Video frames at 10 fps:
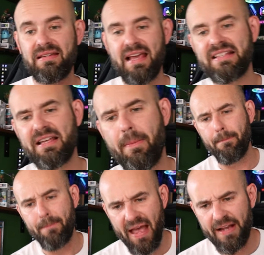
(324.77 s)
Next
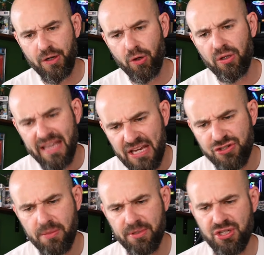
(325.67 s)
Batgirl
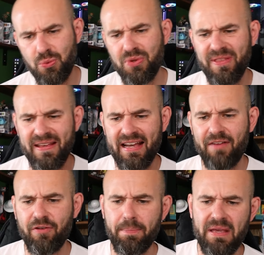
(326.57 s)
issue number two with the
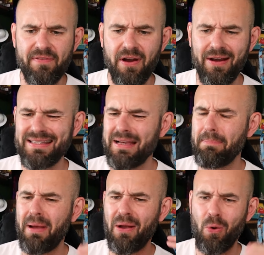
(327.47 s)
cover B variant
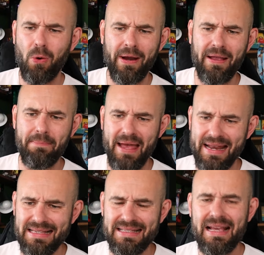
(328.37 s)
done by Jorge
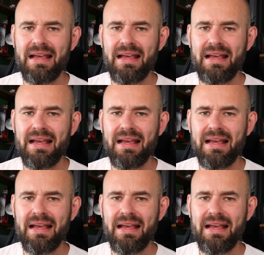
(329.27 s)
Jimenez.